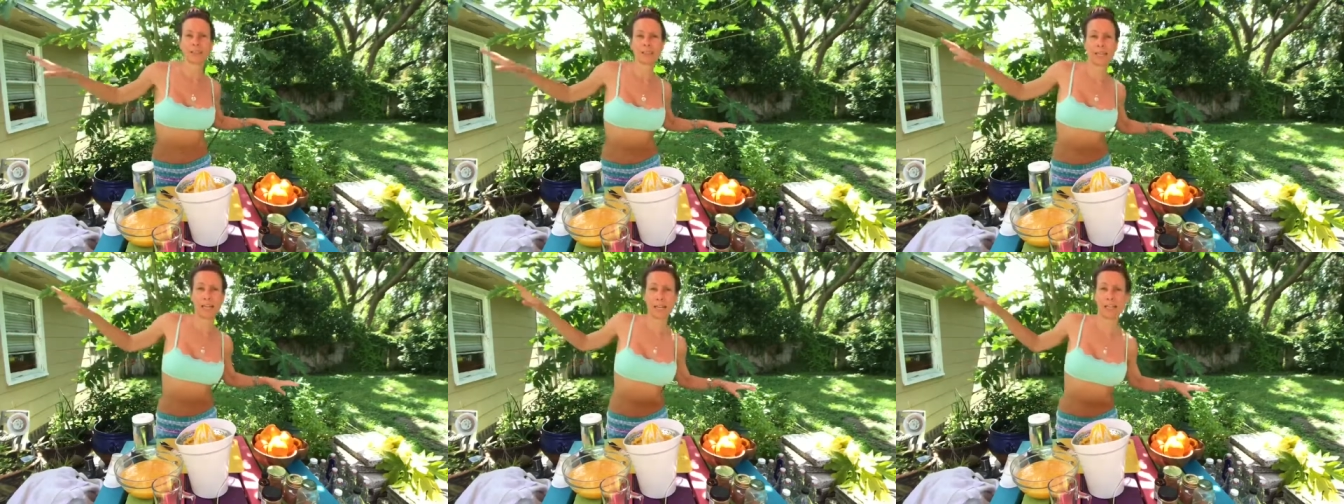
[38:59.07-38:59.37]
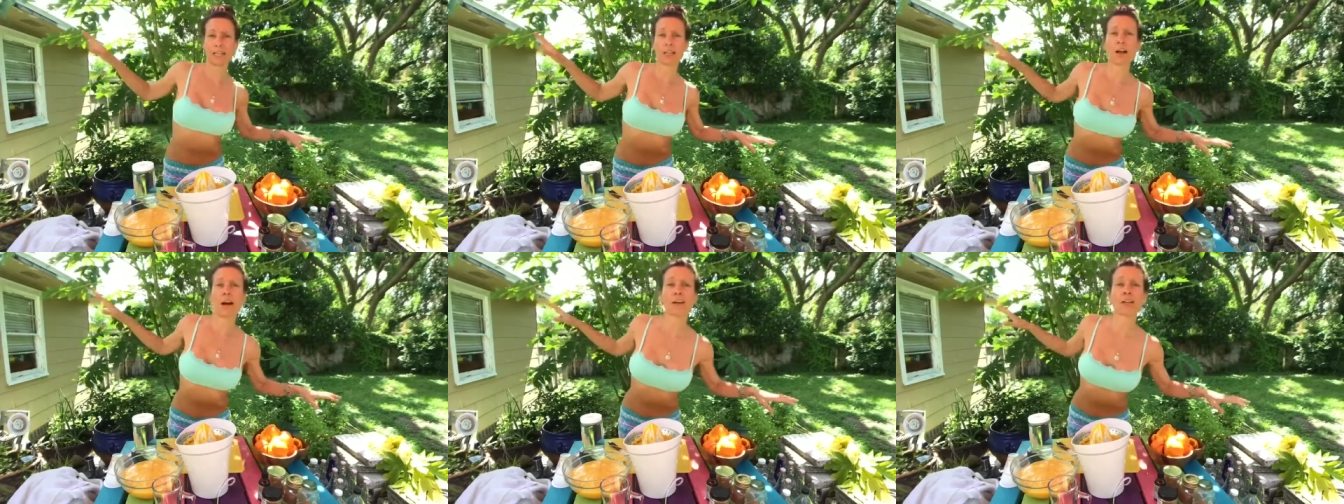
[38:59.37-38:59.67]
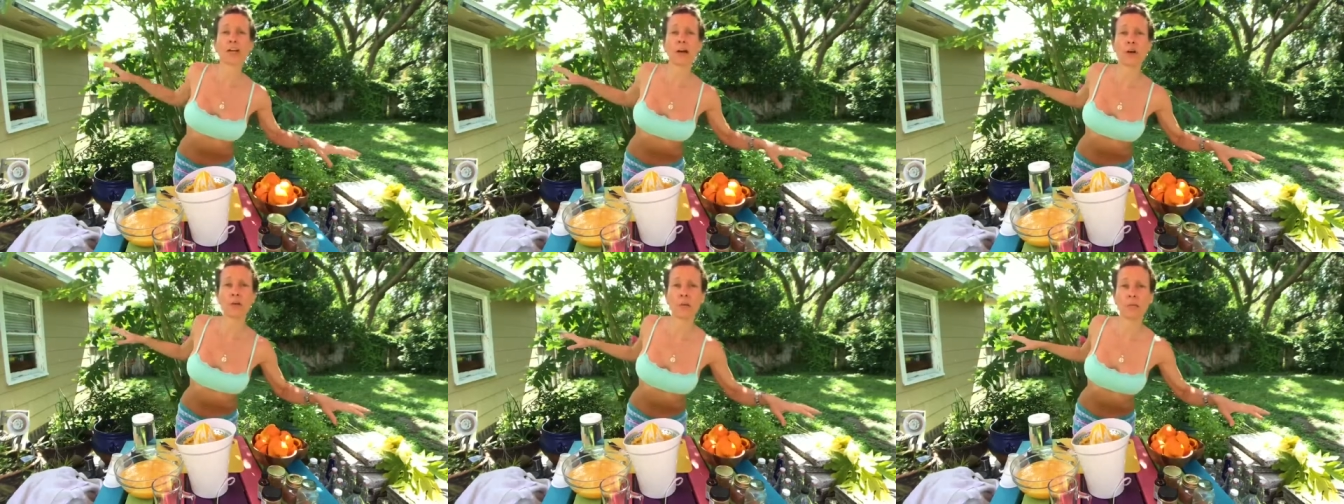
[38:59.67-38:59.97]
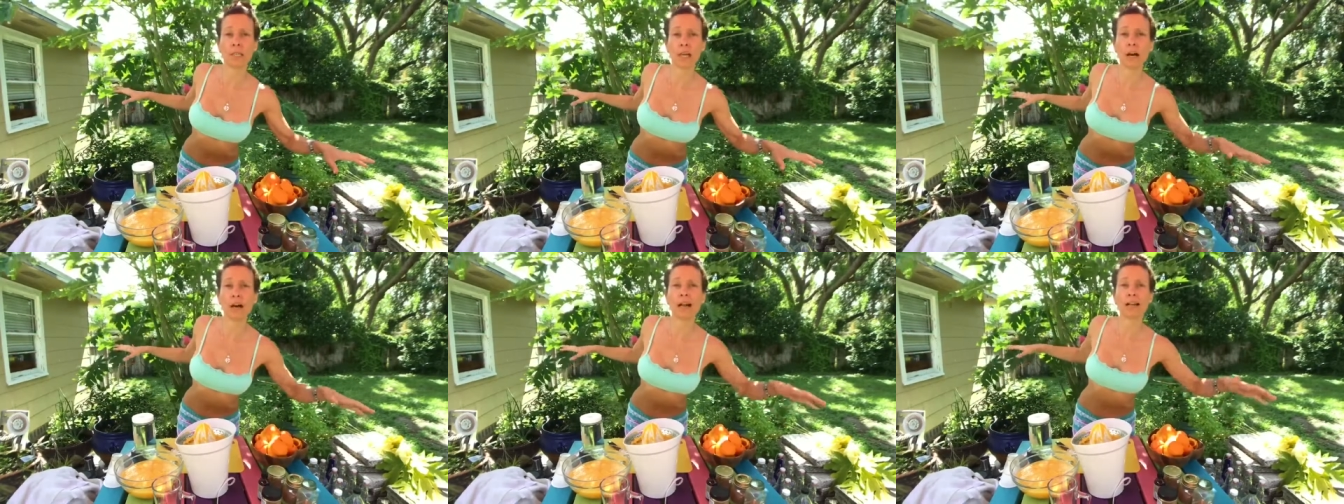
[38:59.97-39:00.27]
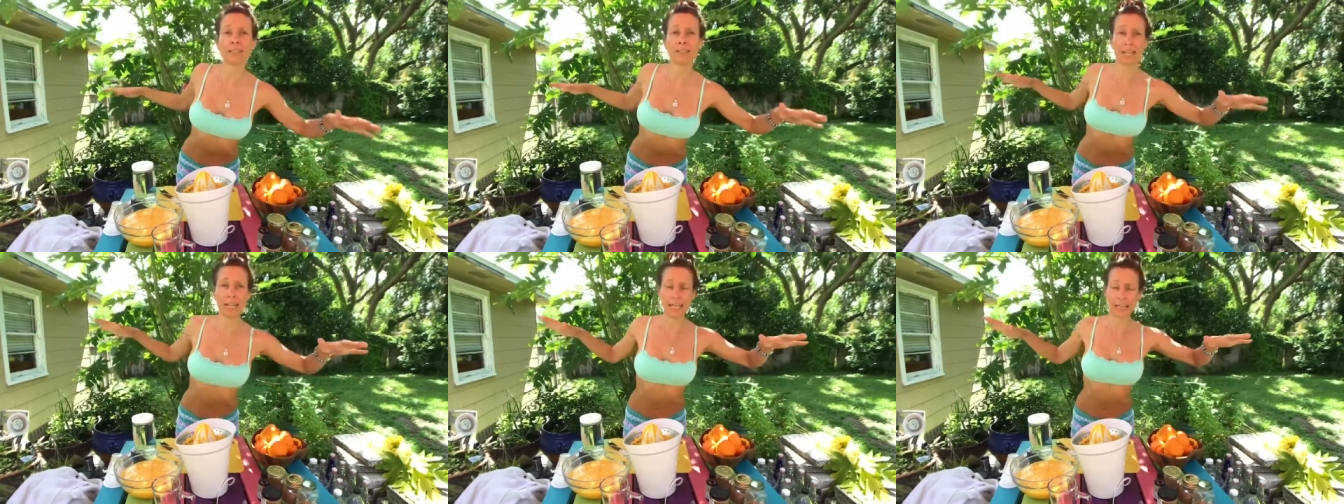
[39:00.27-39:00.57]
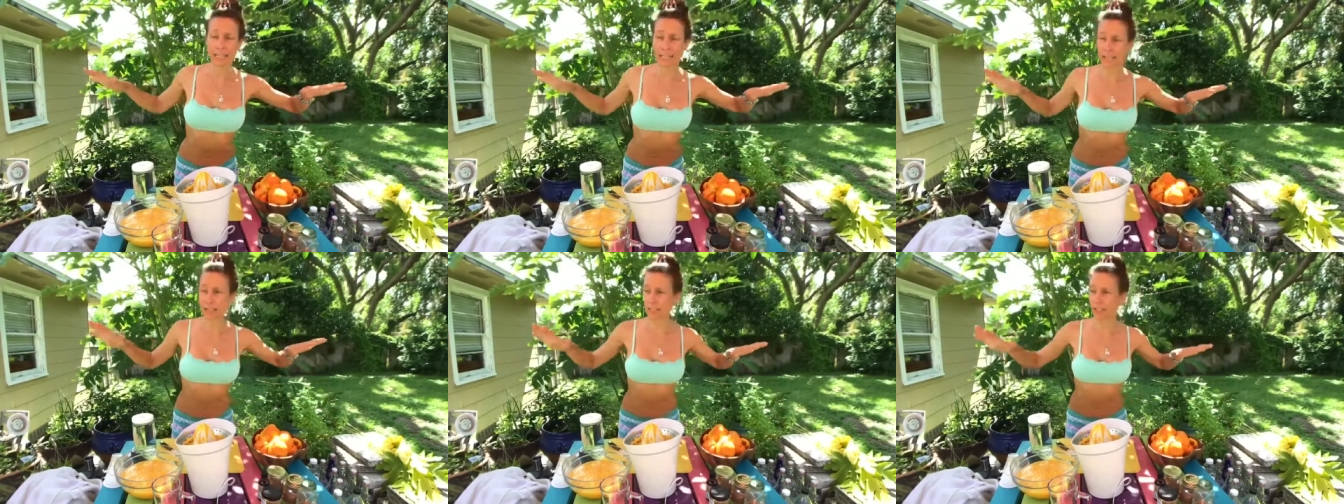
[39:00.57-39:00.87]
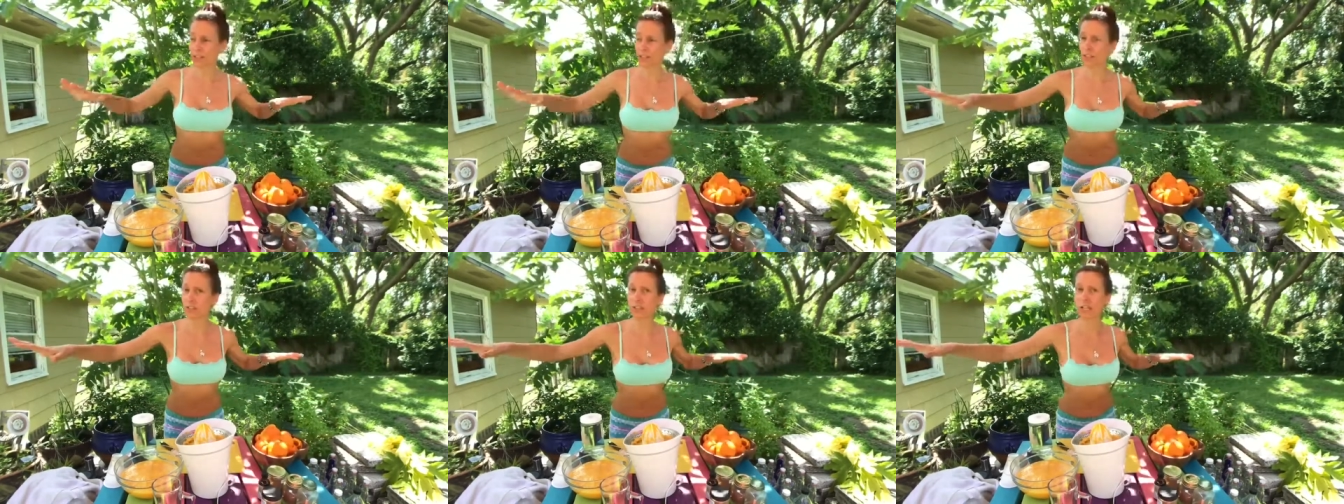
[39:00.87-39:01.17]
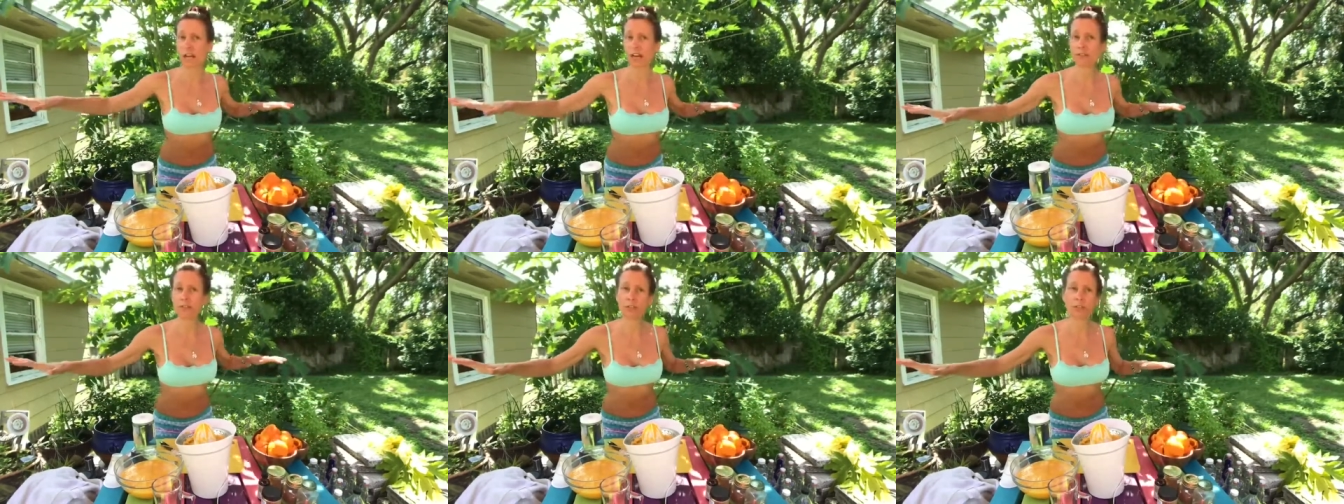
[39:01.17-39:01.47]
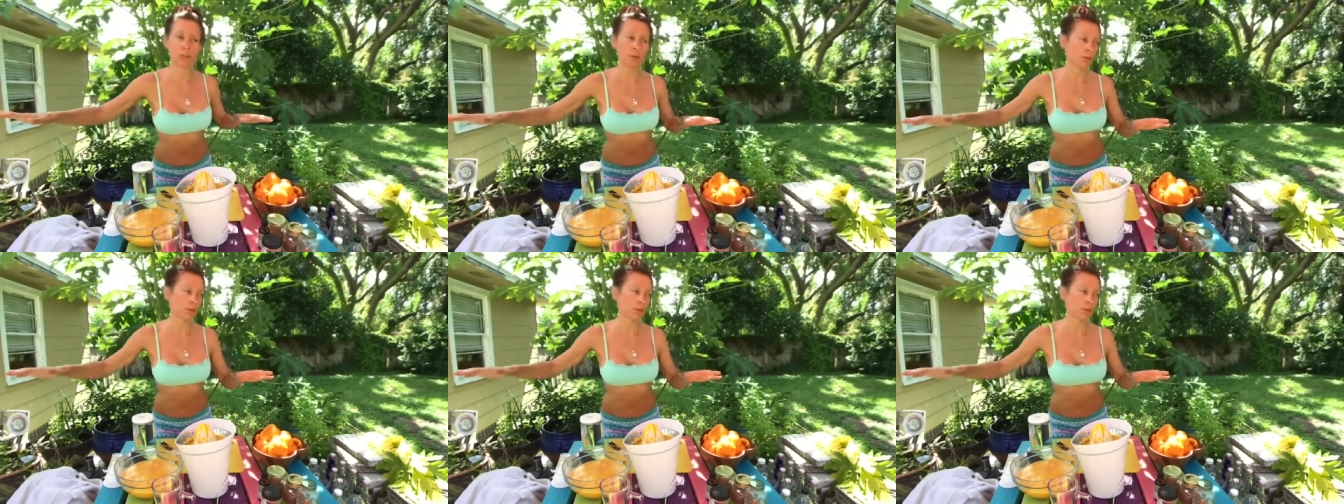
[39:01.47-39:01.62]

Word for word: got it all going on. Like this is covered.